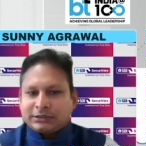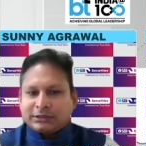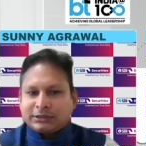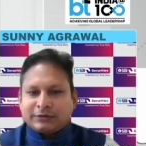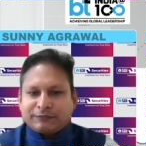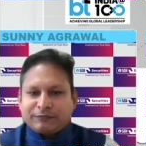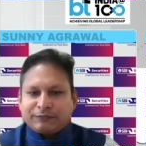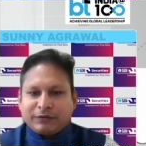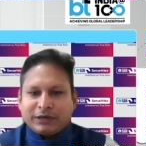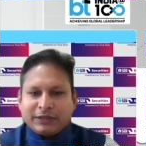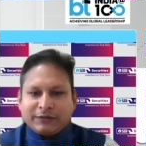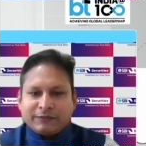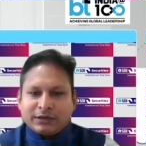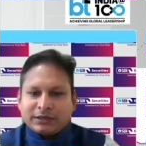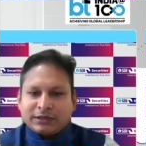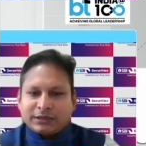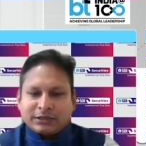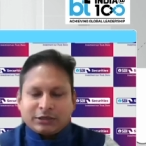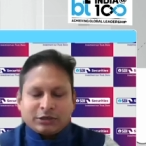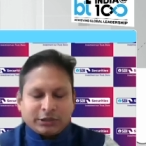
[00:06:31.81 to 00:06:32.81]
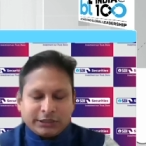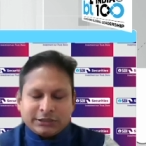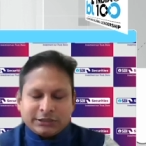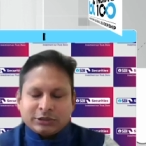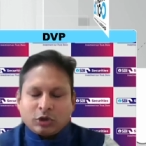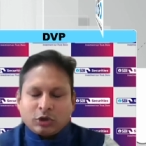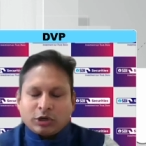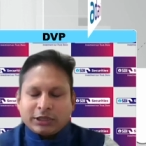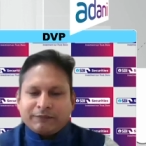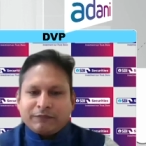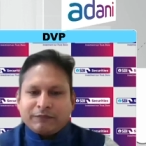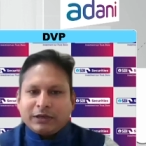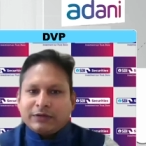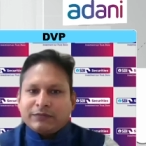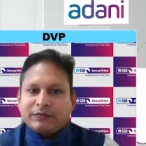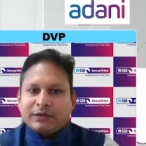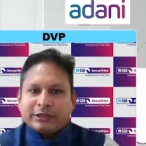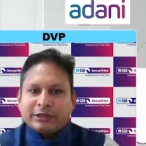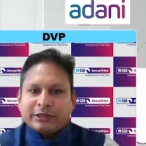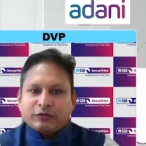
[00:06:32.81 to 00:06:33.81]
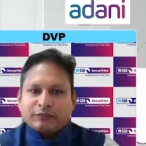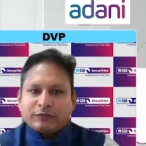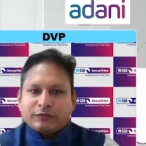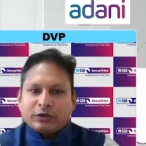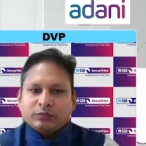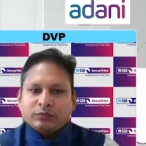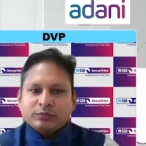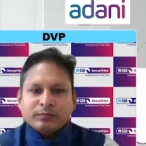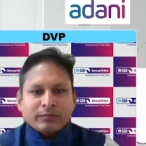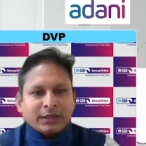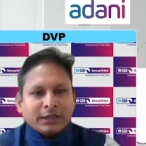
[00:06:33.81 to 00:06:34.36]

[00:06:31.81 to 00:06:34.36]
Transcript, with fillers: a flavor uh, is not in flavor as of now.